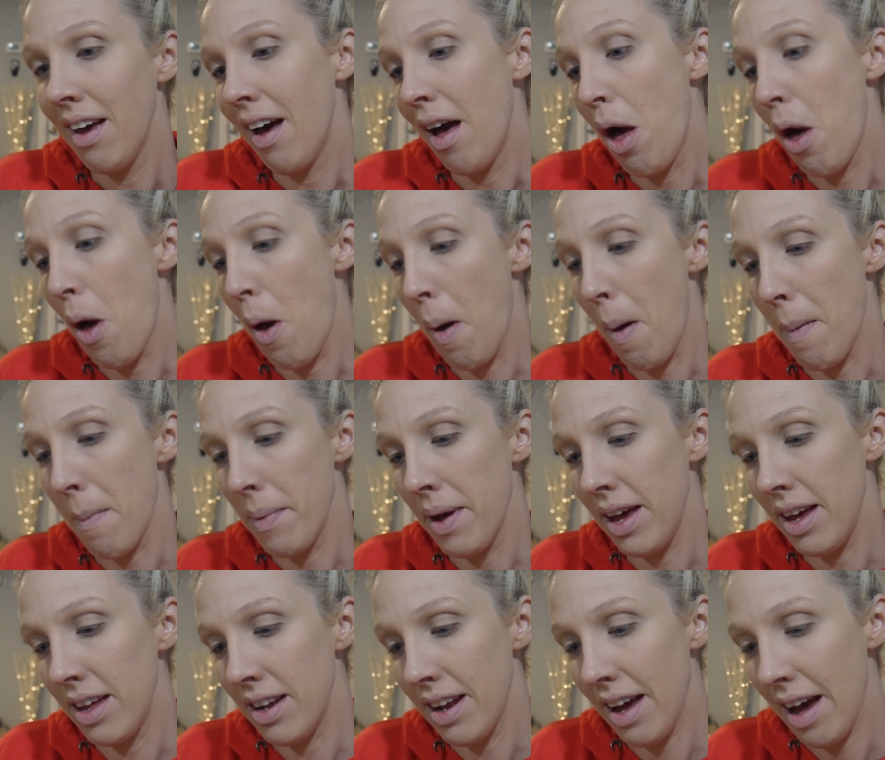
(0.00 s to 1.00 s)

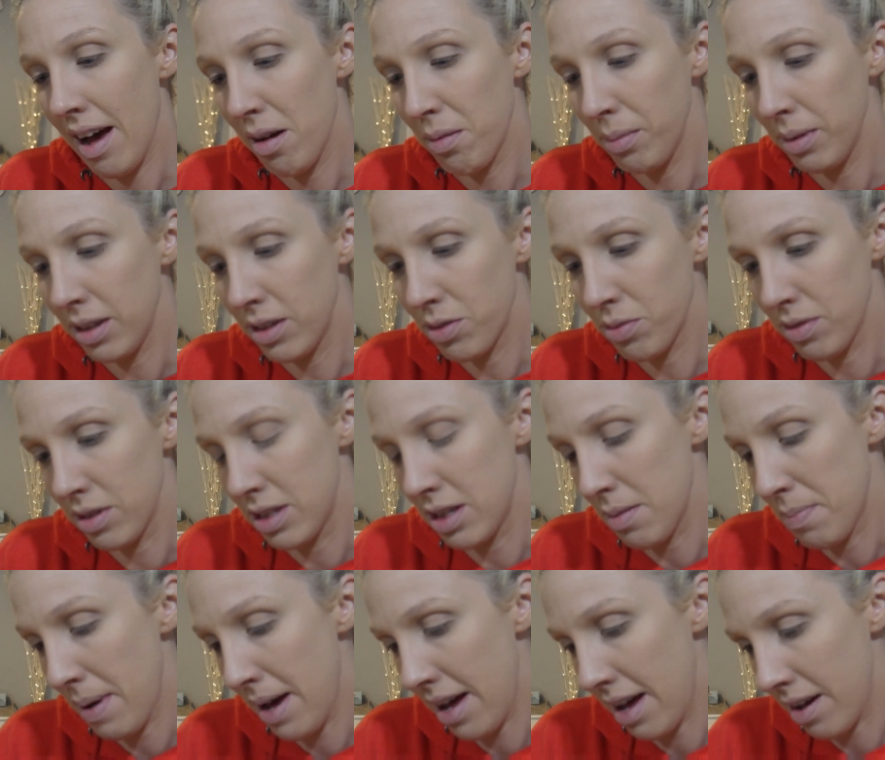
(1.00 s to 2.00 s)
And how much was
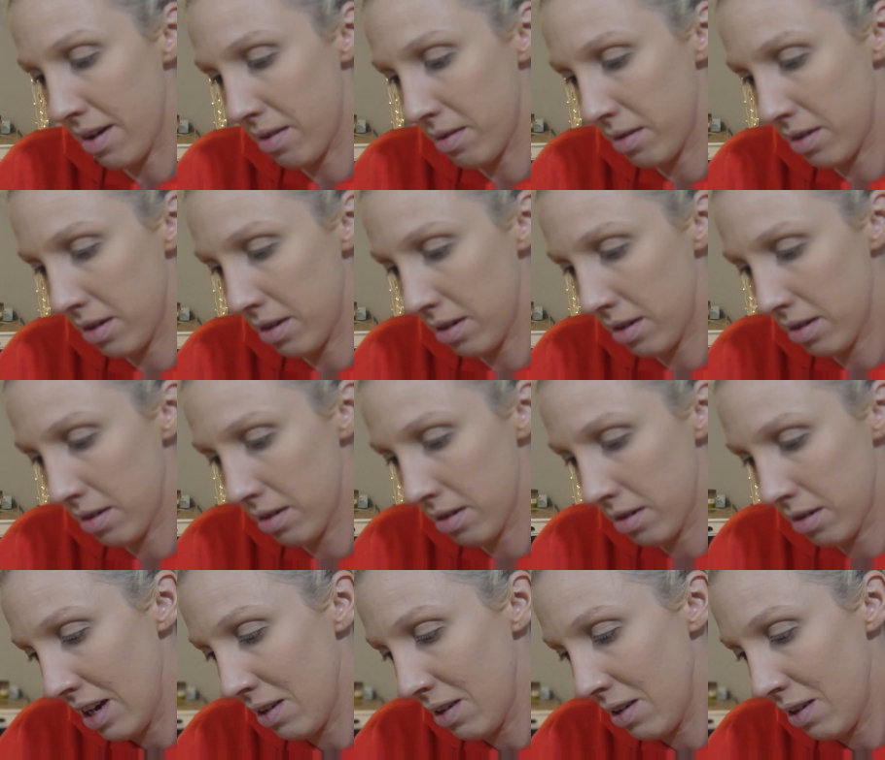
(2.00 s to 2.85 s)
the powder?